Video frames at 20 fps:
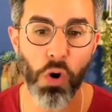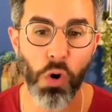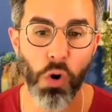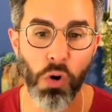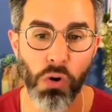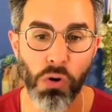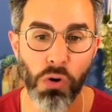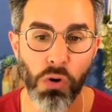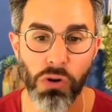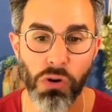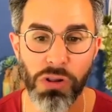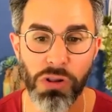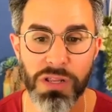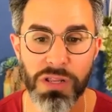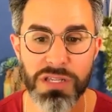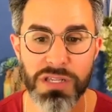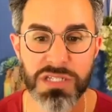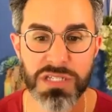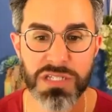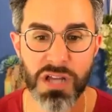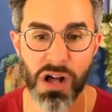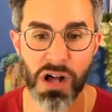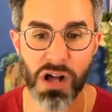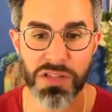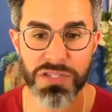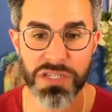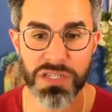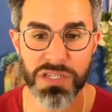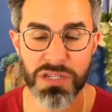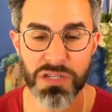all
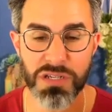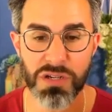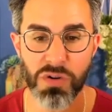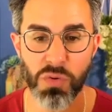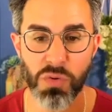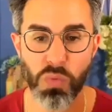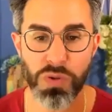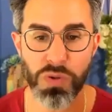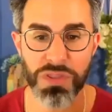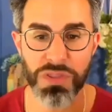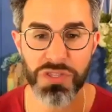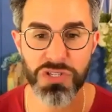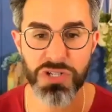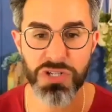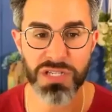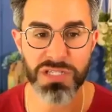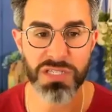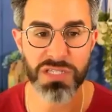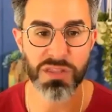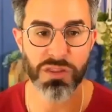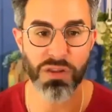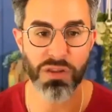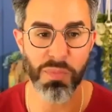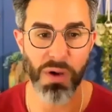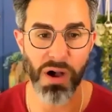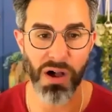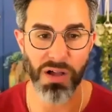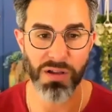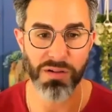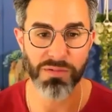started with just the bar.